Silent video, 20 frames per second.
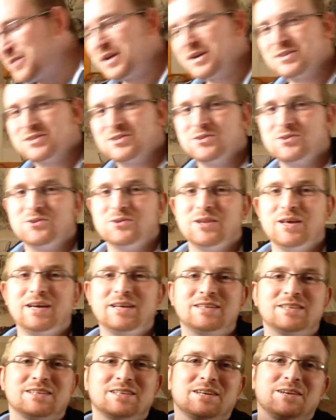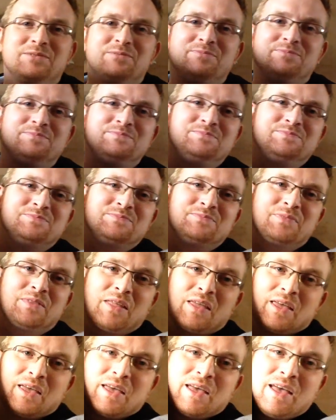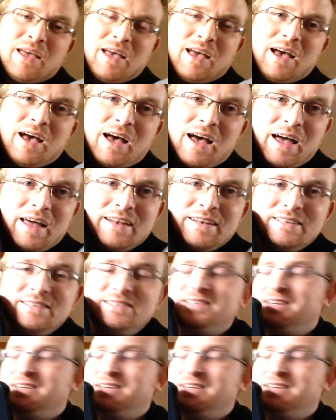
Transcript: I saw this, and